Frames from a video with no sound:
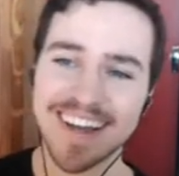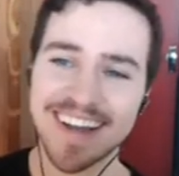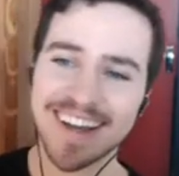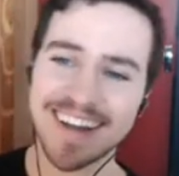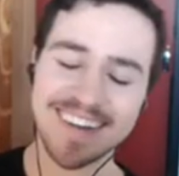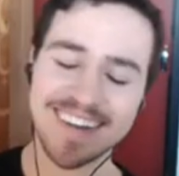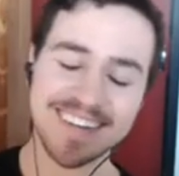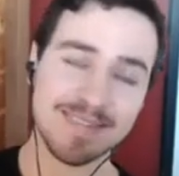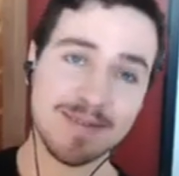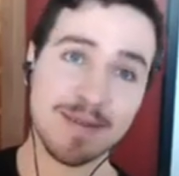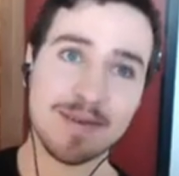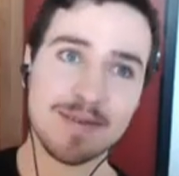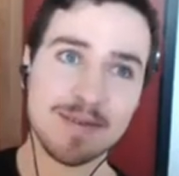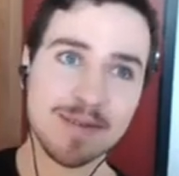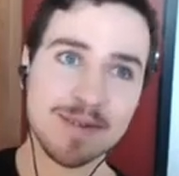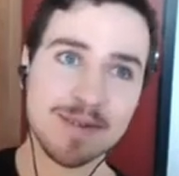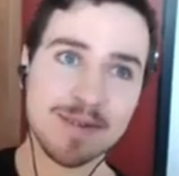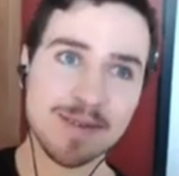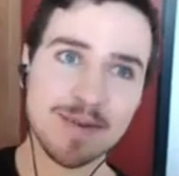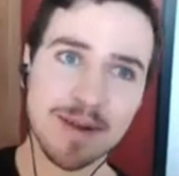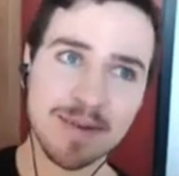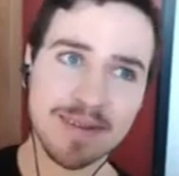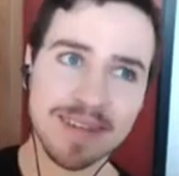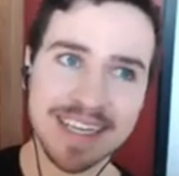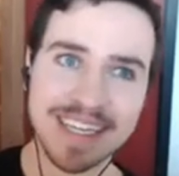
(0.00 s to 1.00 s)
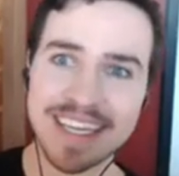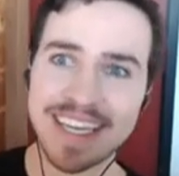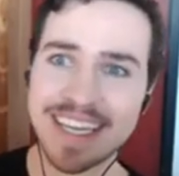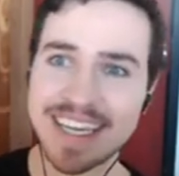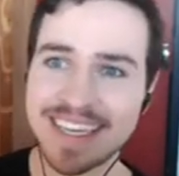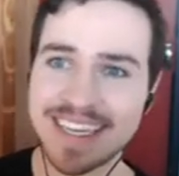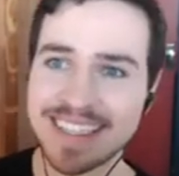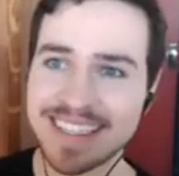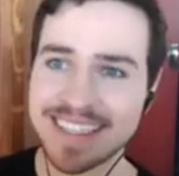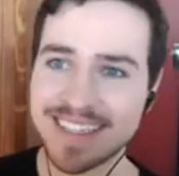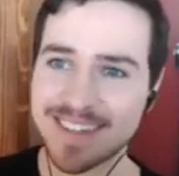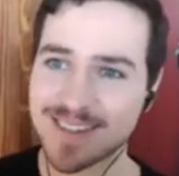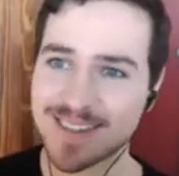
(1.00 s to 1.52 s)
That was probably 8
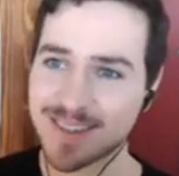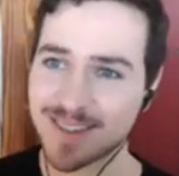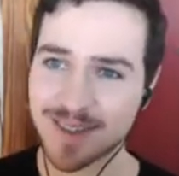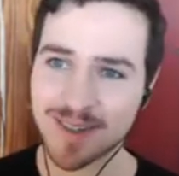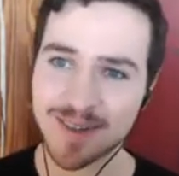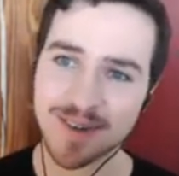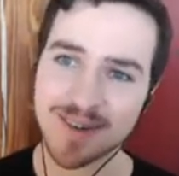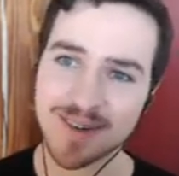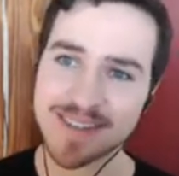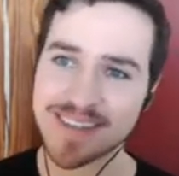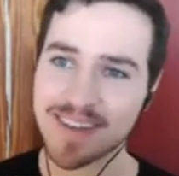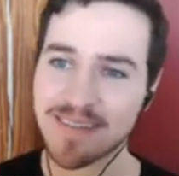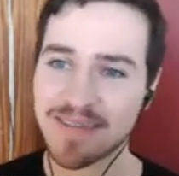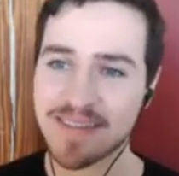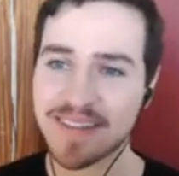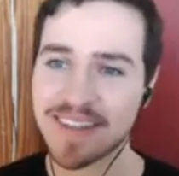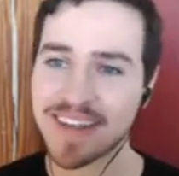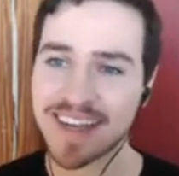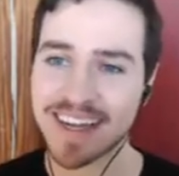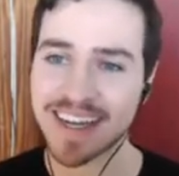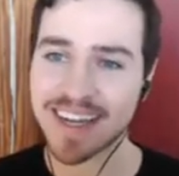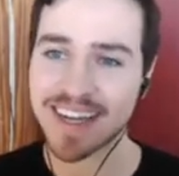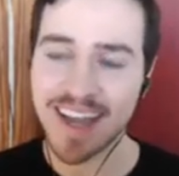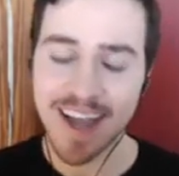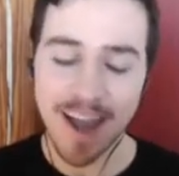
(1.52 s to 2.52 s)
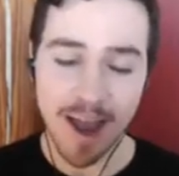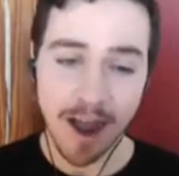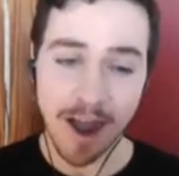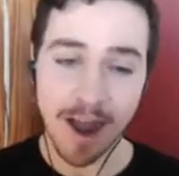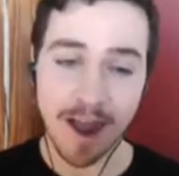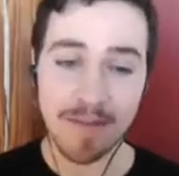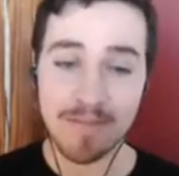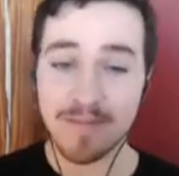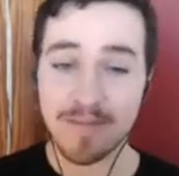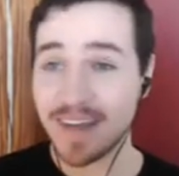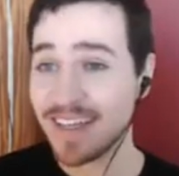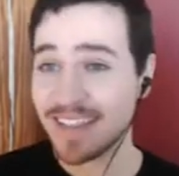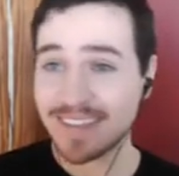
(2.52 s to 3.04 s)
years ago or something.
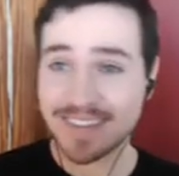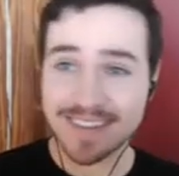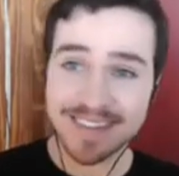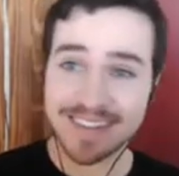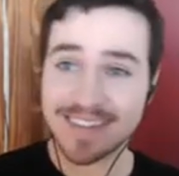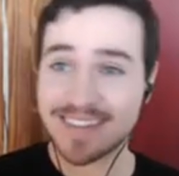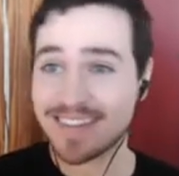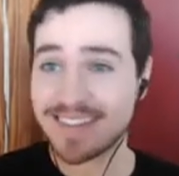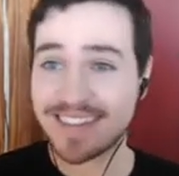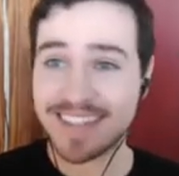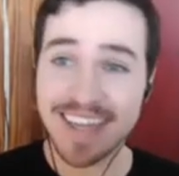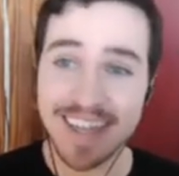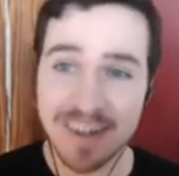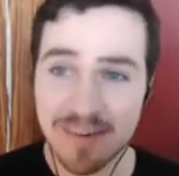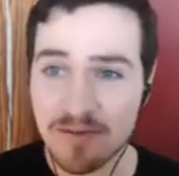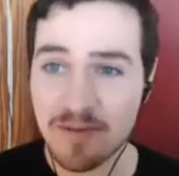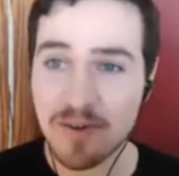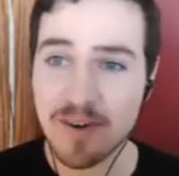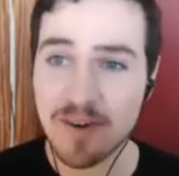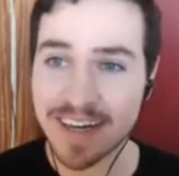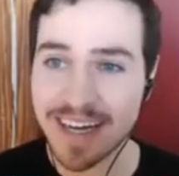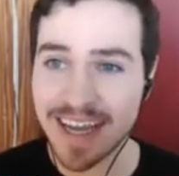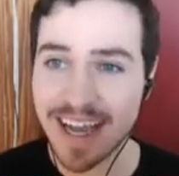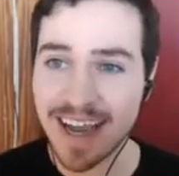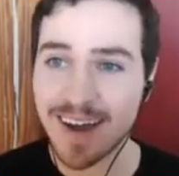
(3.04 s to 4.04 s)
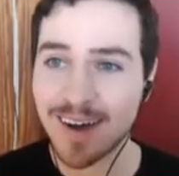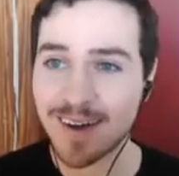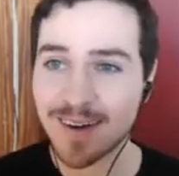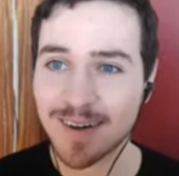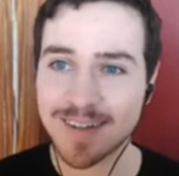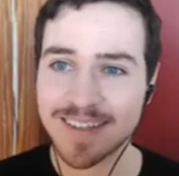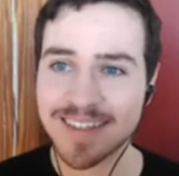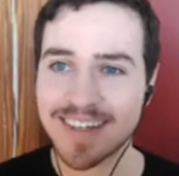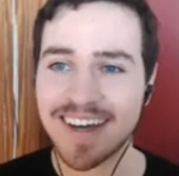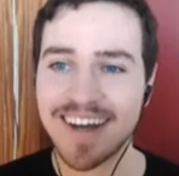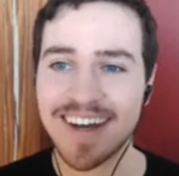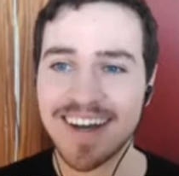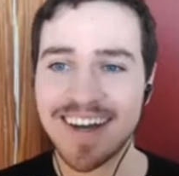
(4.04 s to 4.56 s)
It didn't work out.
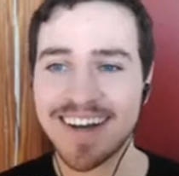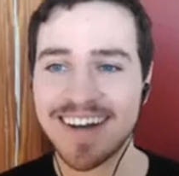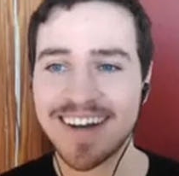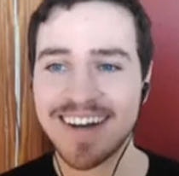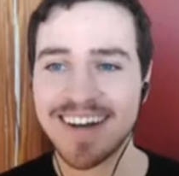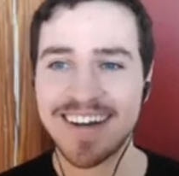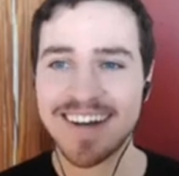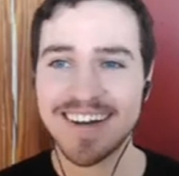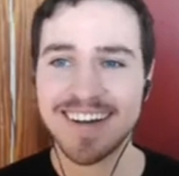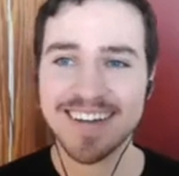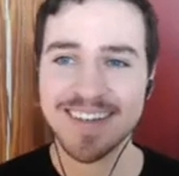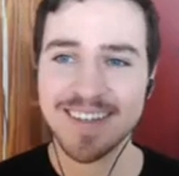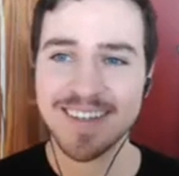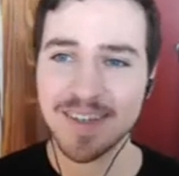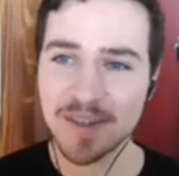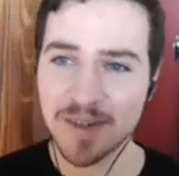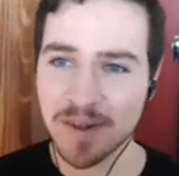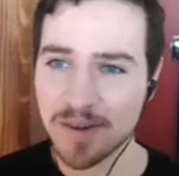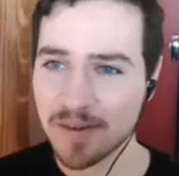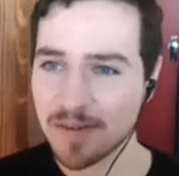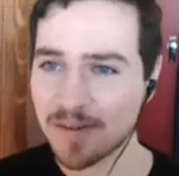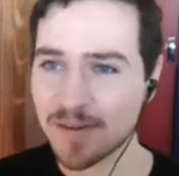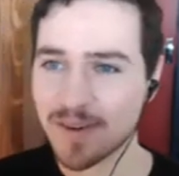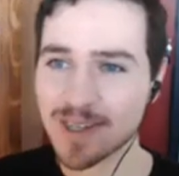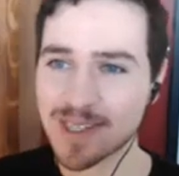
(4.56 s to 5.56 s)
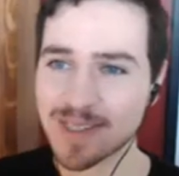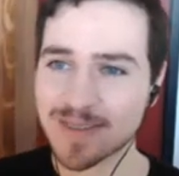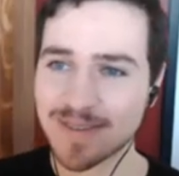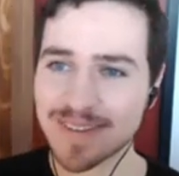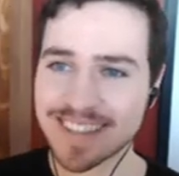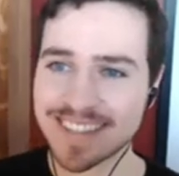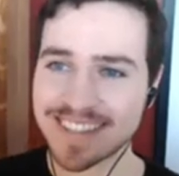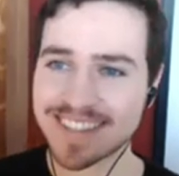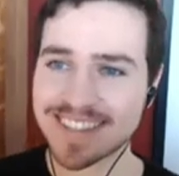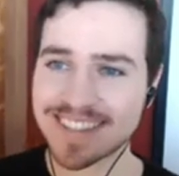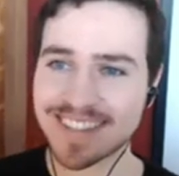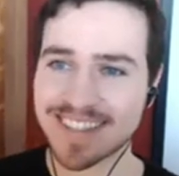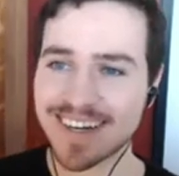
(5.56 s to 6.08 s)
First
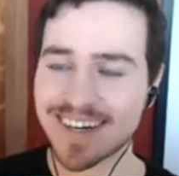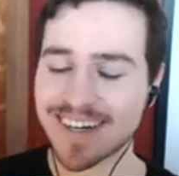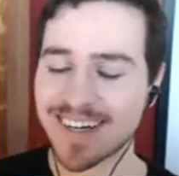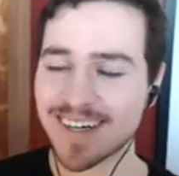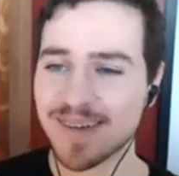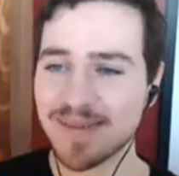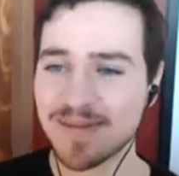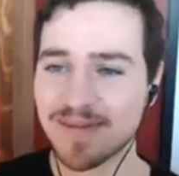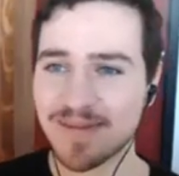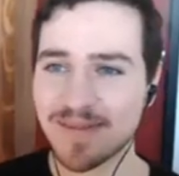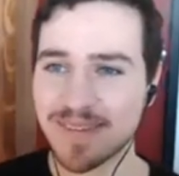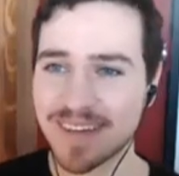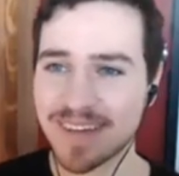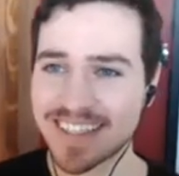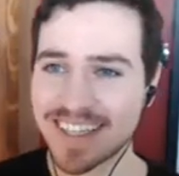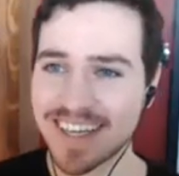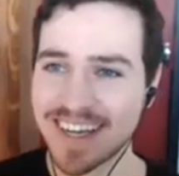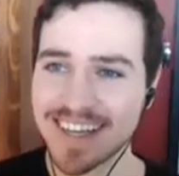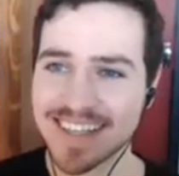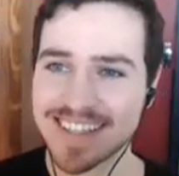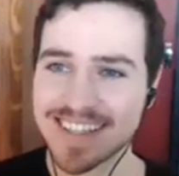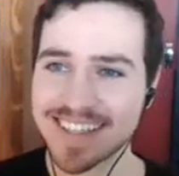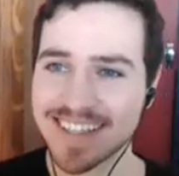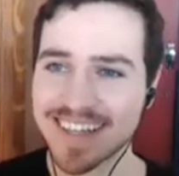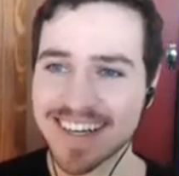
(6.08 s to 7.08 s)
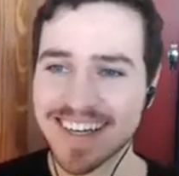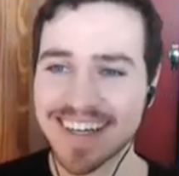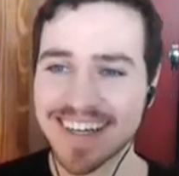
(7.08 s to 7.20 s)
failed startup, fantastic.